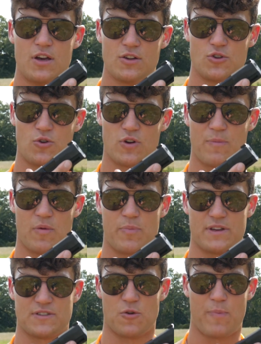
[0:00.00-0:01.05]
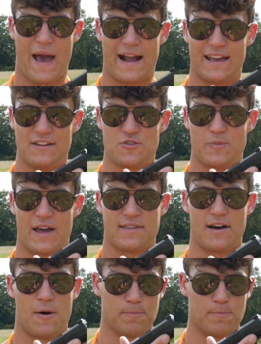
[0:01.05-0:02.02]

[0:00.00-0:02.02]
to grip the pistol back into my thumb.